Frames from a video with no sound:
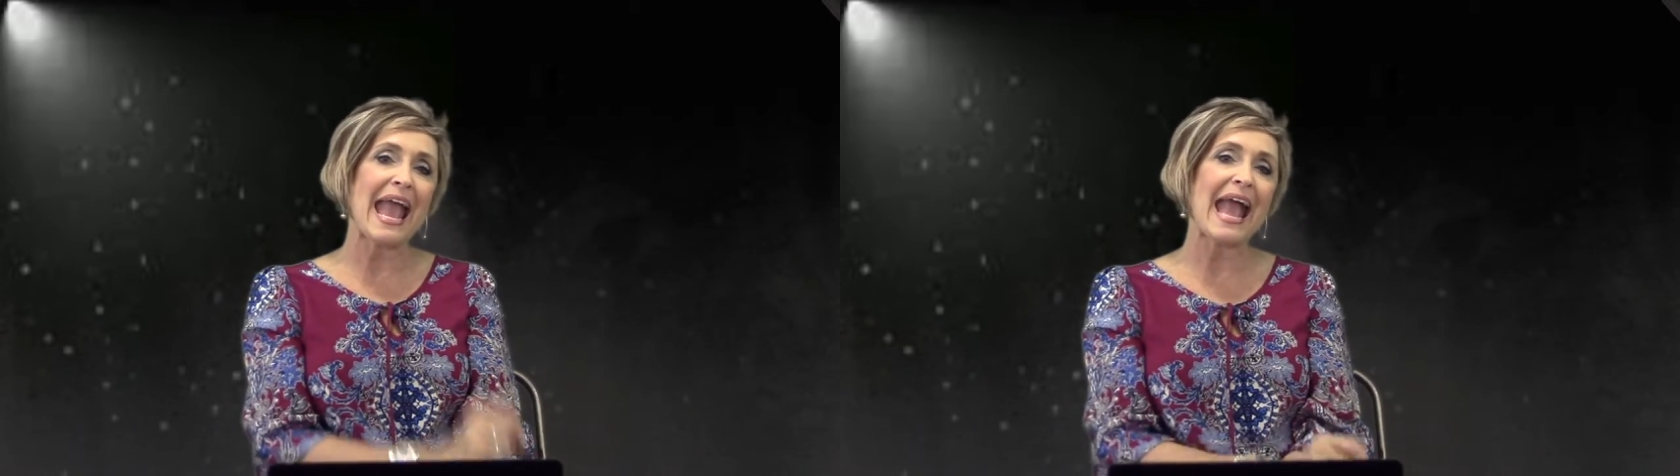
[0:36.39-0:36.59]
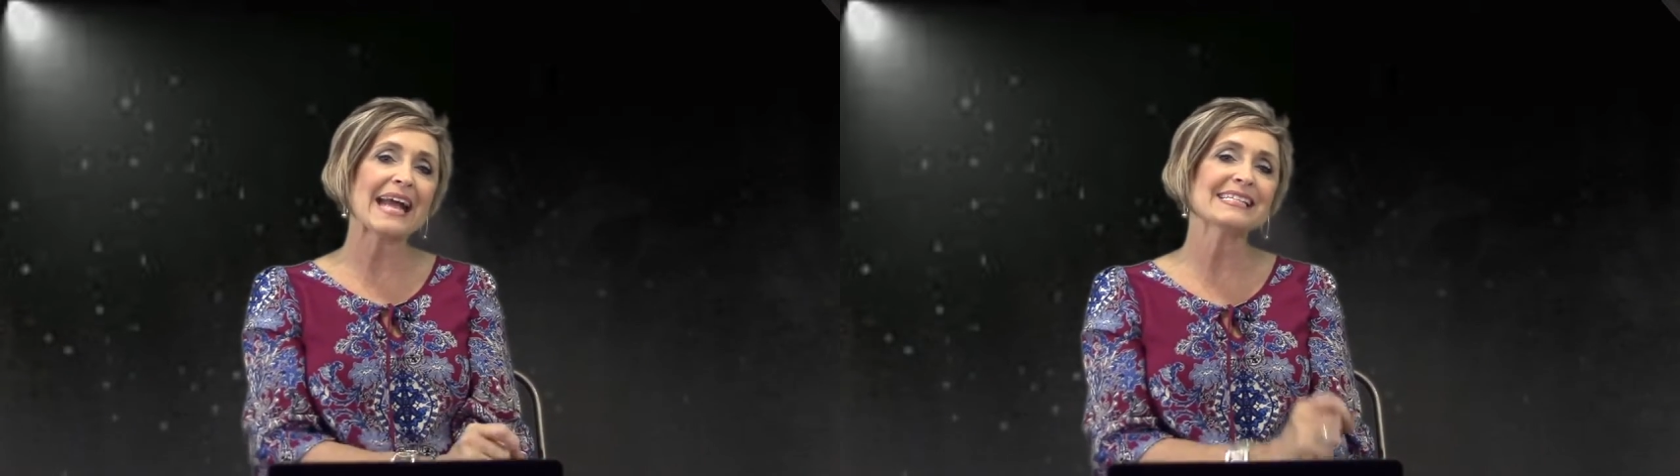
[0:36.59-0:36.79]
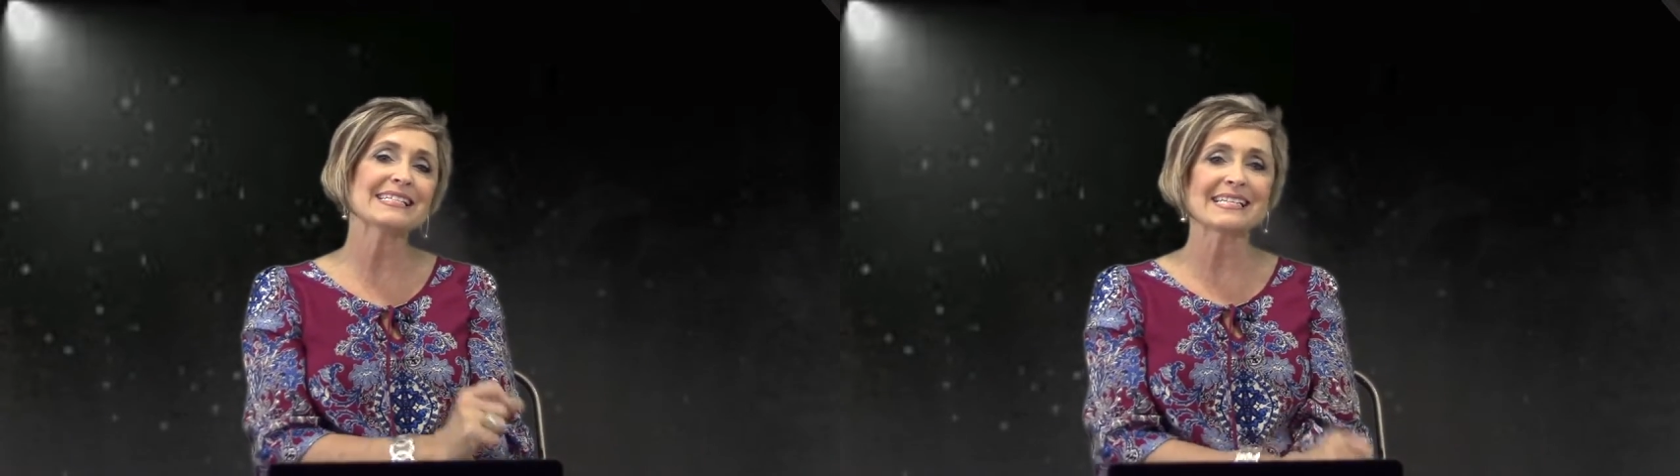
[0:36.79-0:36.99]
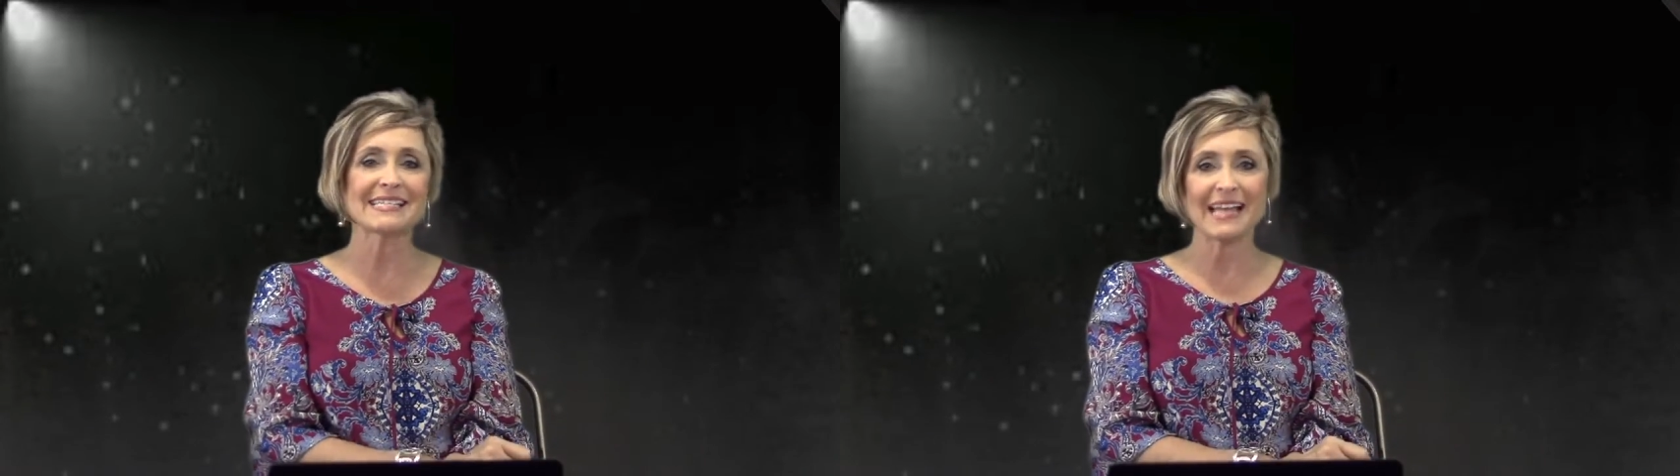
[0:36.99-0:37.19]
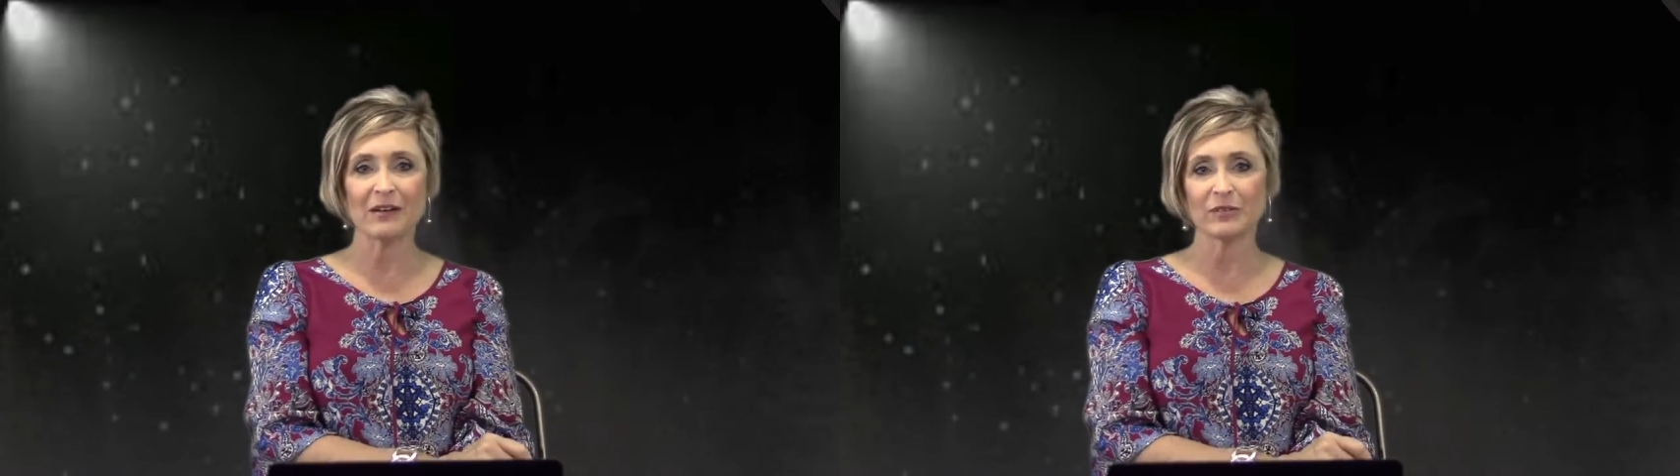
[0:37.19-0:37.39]
act as a
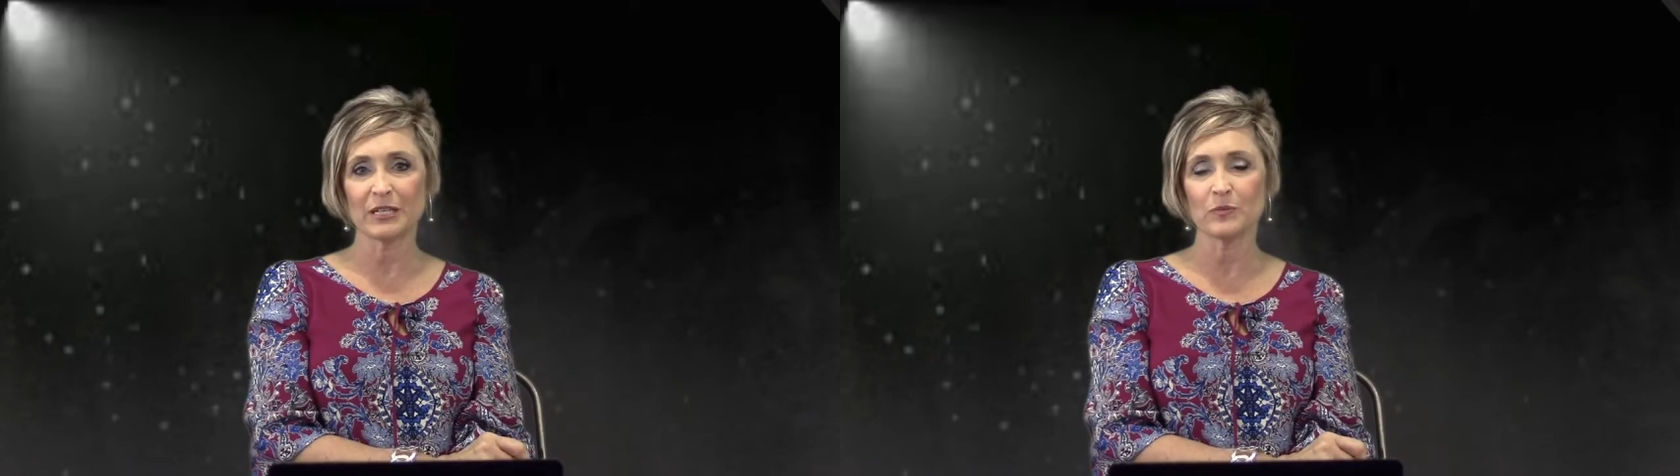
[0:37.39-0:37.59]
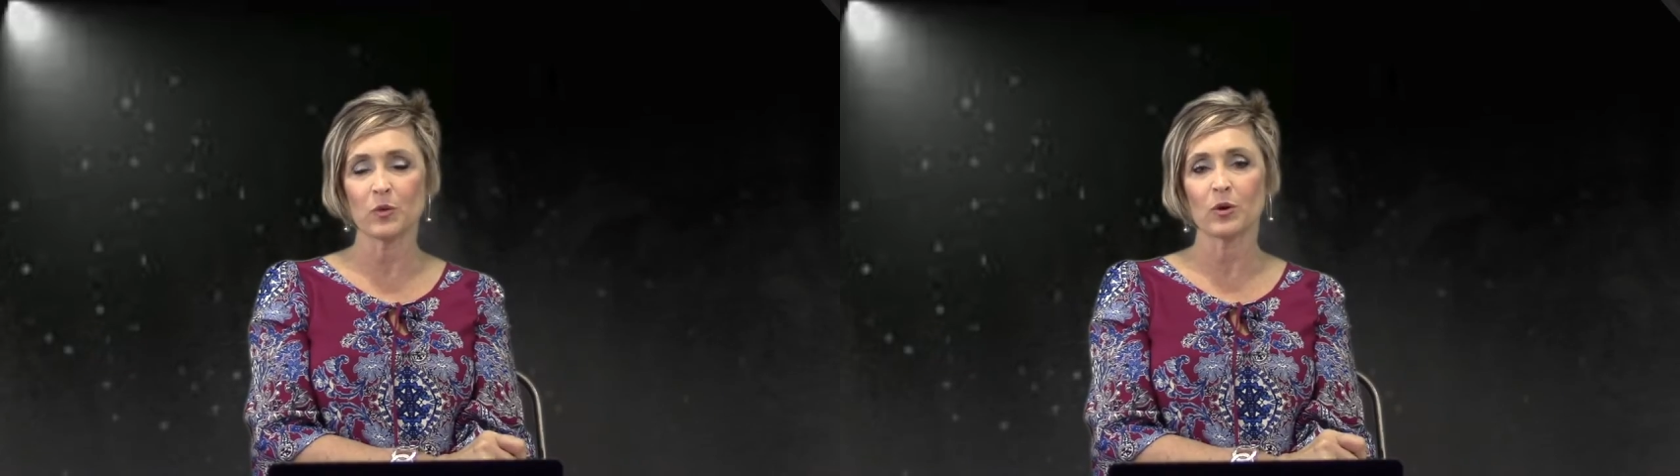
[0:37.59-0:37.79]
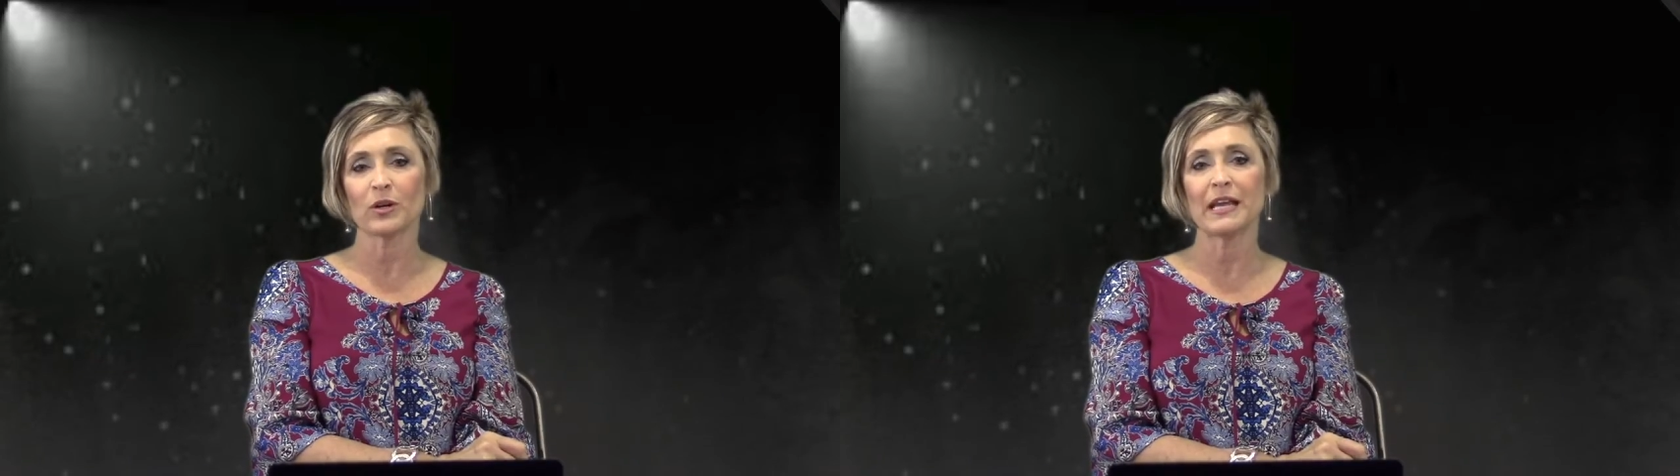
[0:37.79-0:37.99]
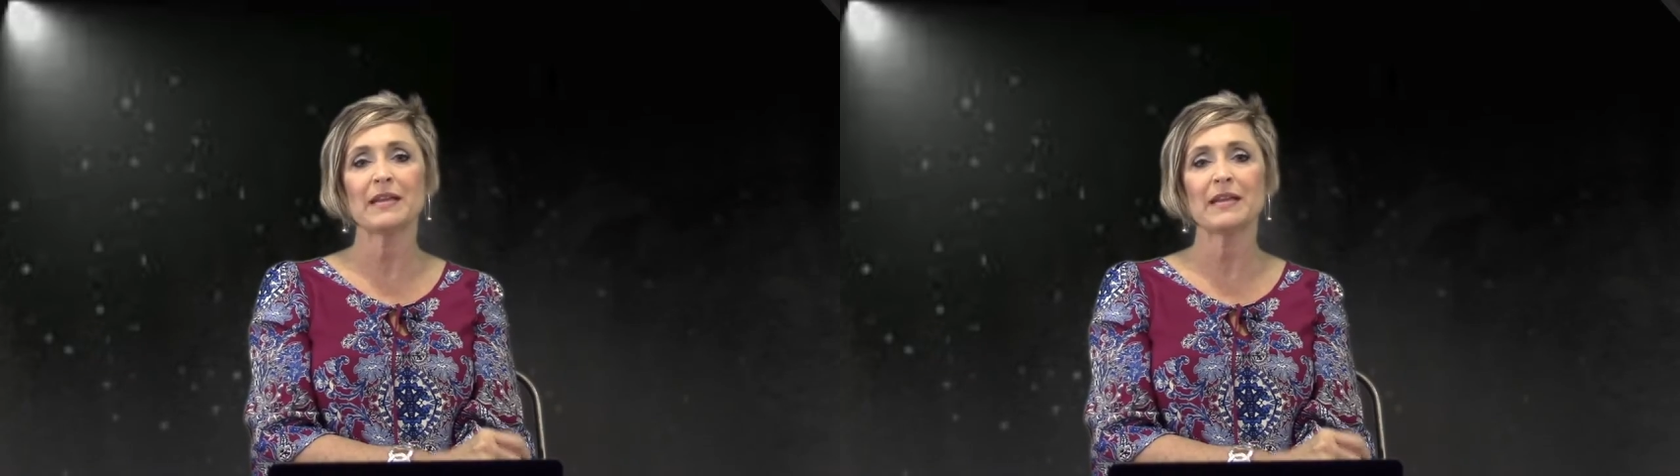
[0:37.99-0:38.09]
sounding board